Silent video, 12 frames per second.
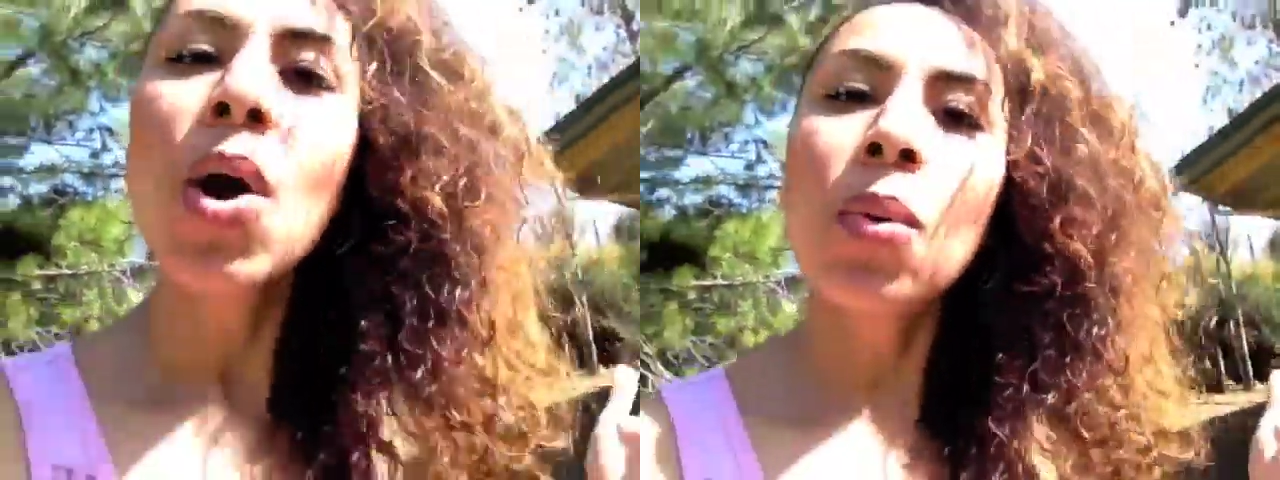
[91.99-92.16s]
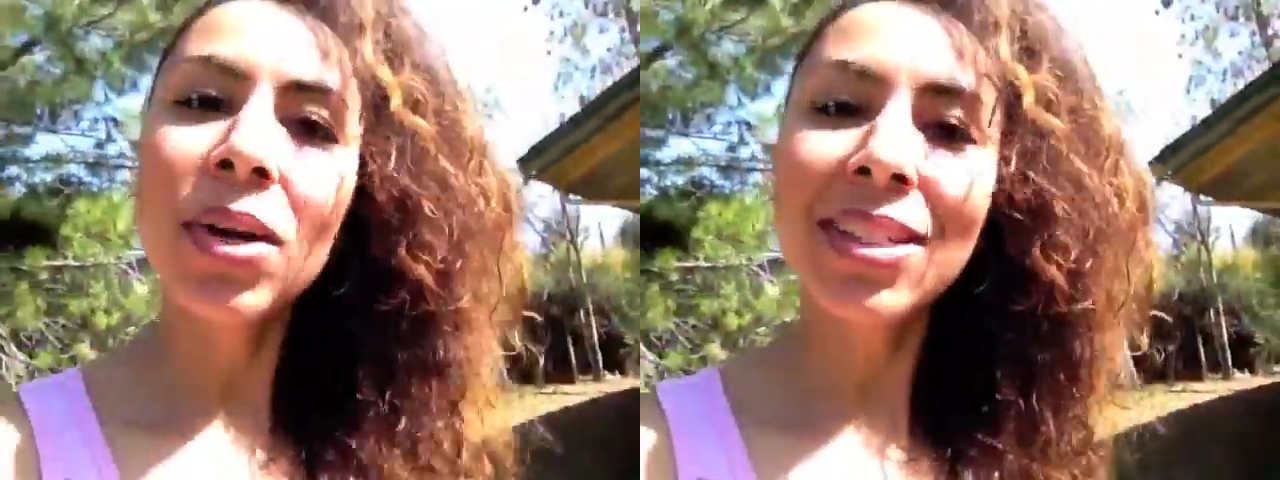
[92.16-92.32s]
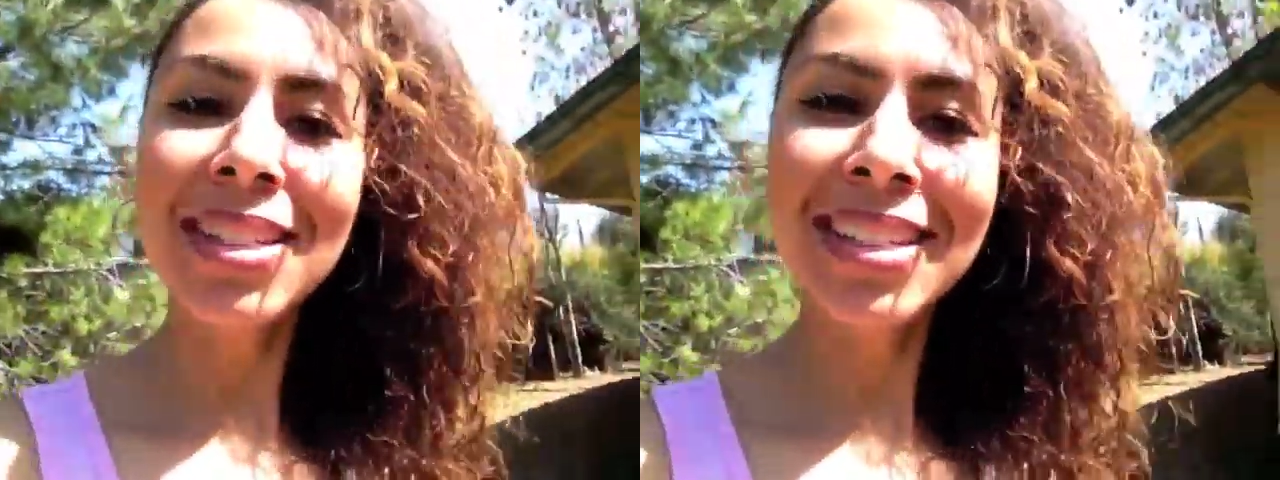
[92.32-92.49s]

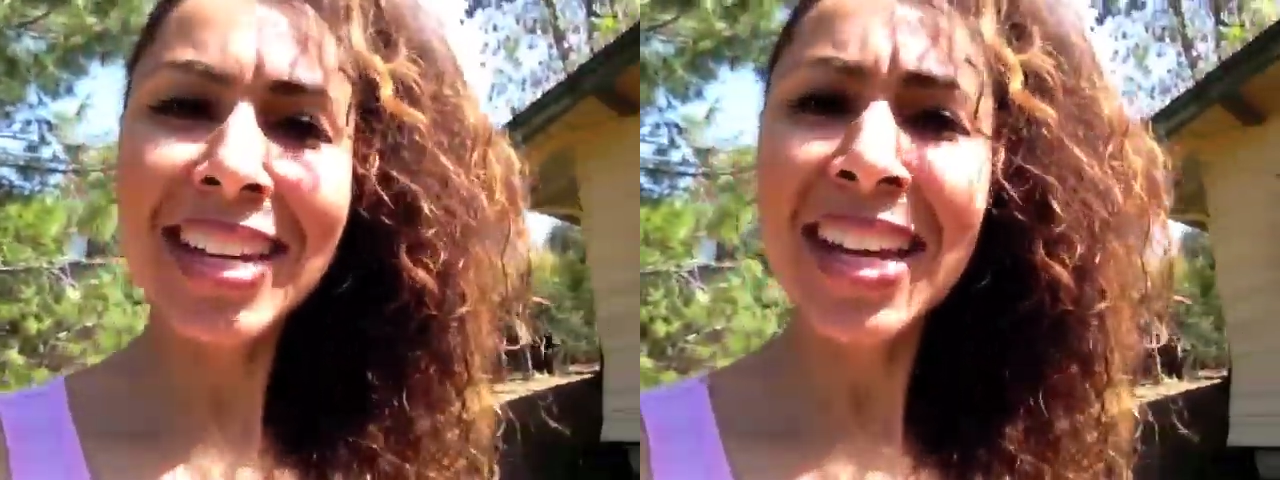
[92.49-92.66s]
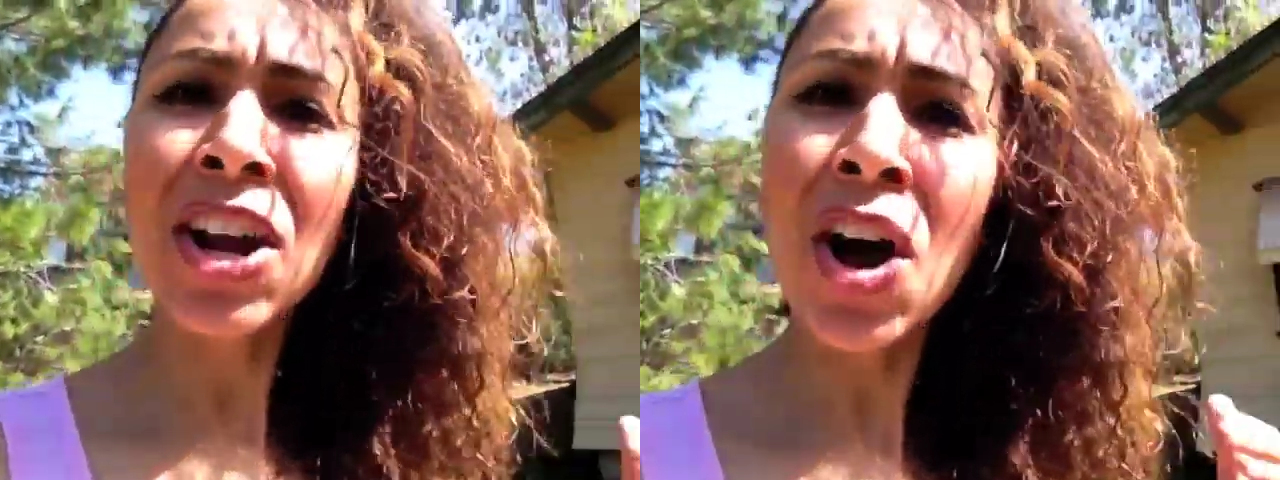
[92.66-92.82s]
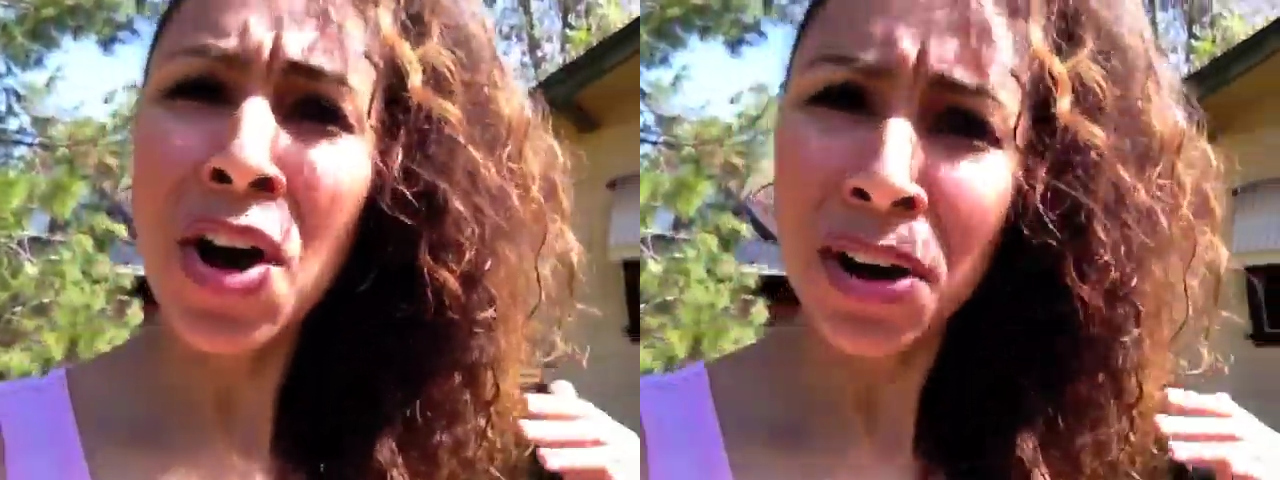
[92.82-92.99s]
was to
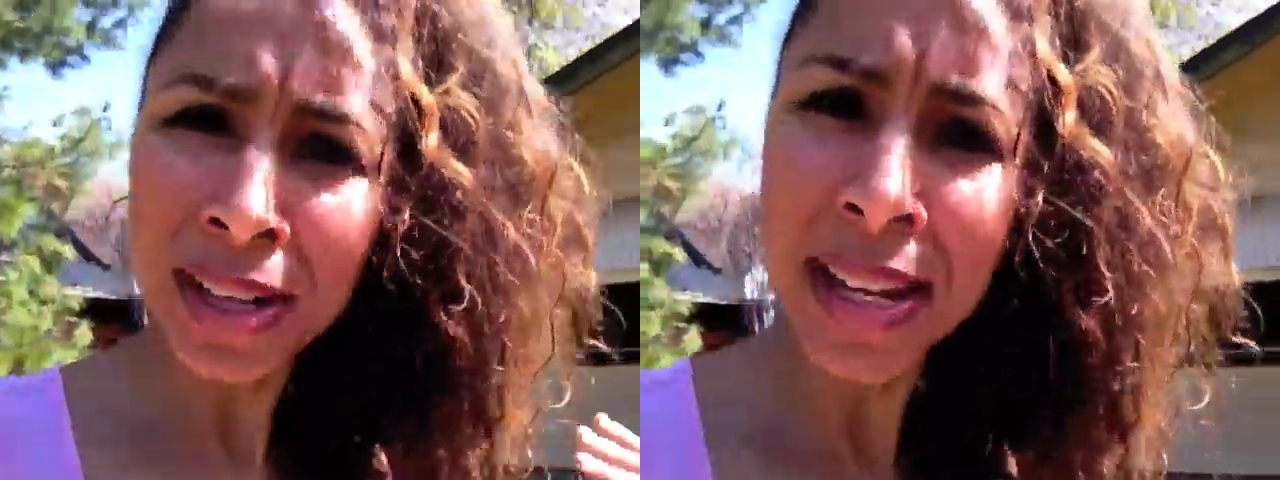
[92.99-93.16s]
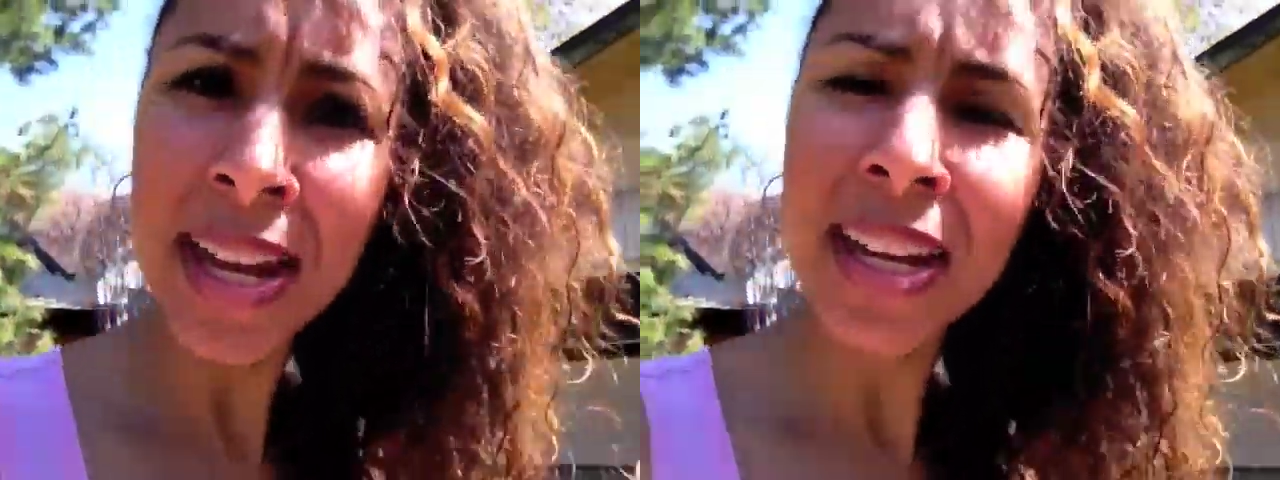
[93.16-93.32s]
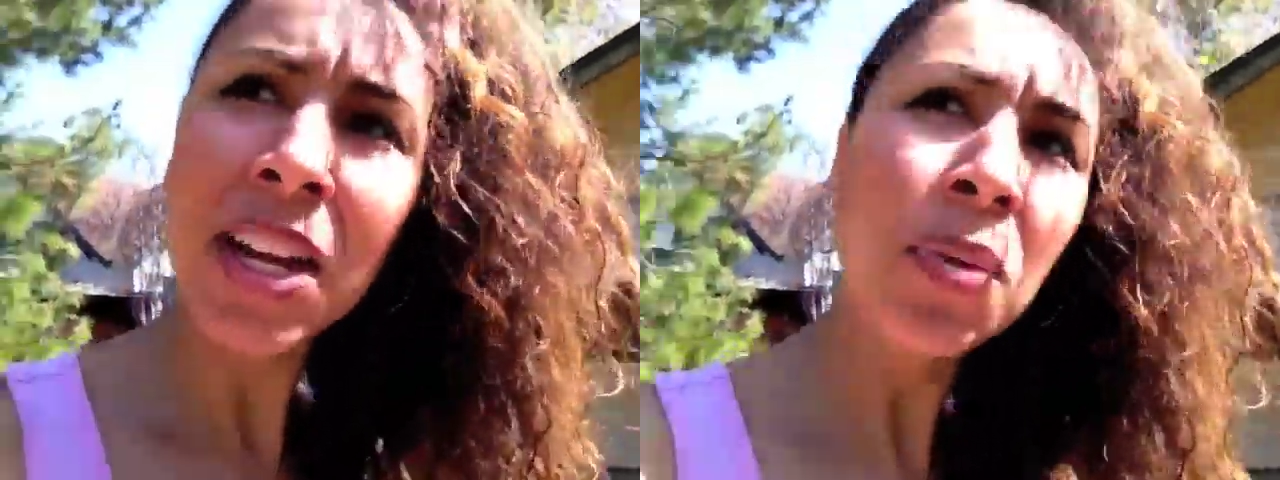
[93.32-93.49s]
get all
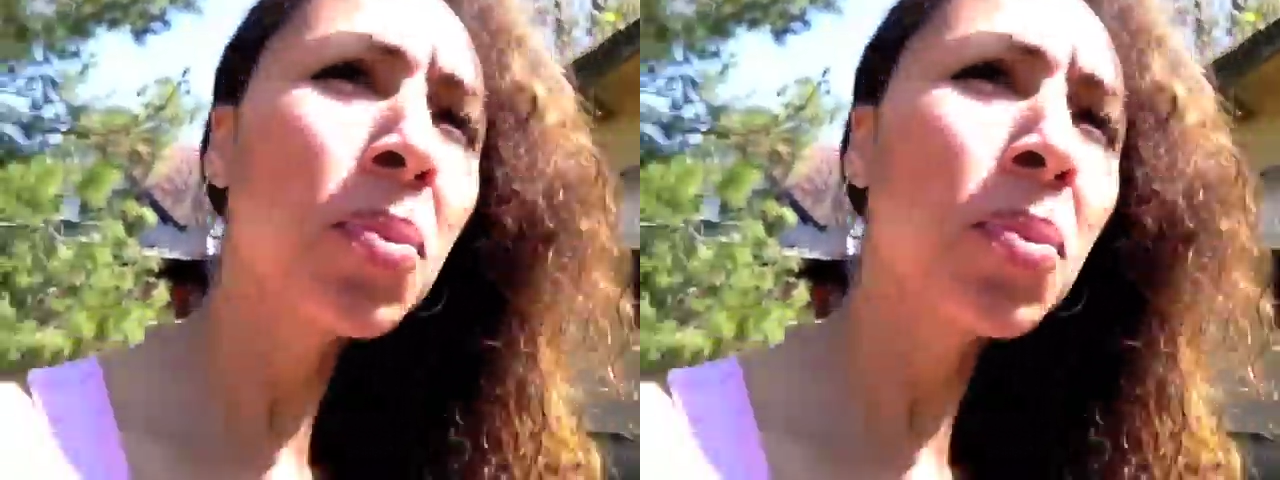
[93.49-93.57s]
clean, get